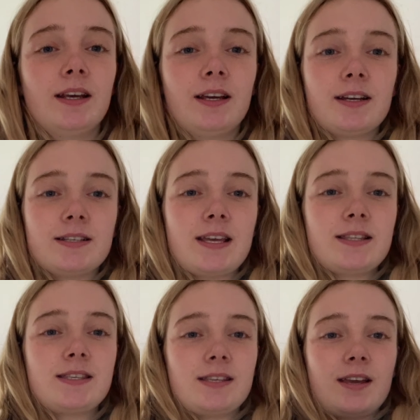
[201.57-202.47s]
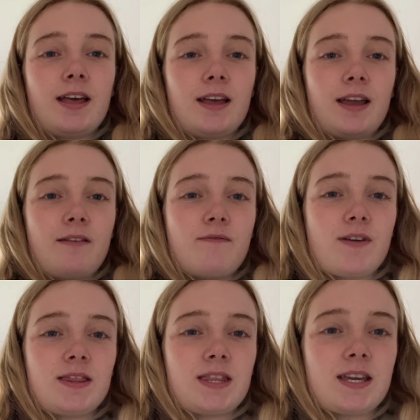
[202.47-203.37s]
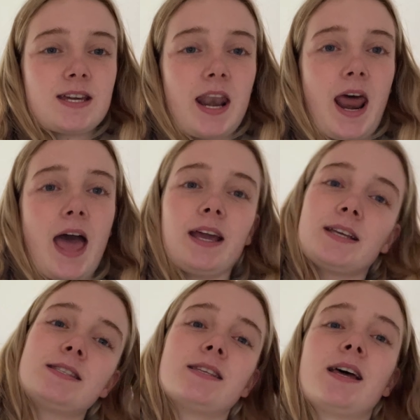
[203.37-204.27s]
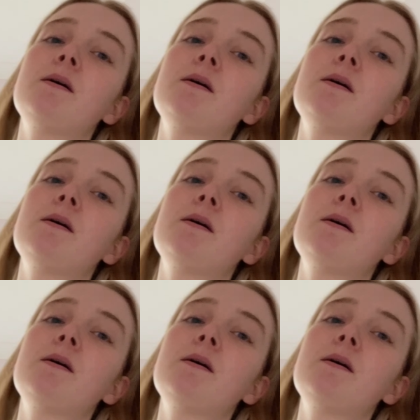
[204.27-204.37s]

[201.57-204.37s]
Because it's everything connects.